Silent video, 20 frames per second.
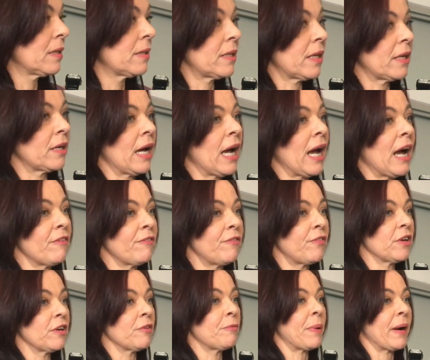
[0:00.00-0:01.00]
that a
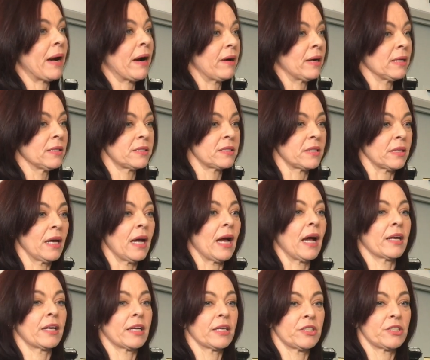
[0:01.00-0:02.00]
handful of parents
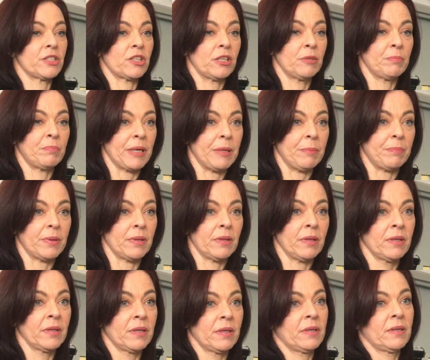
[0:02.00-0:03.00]
and concerned
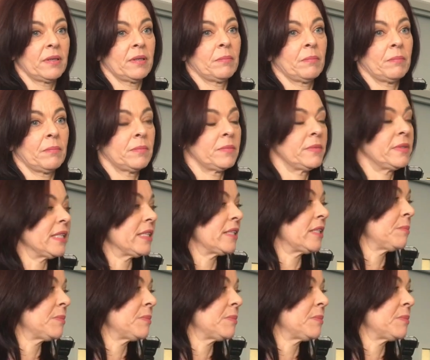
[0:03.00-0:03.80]
people did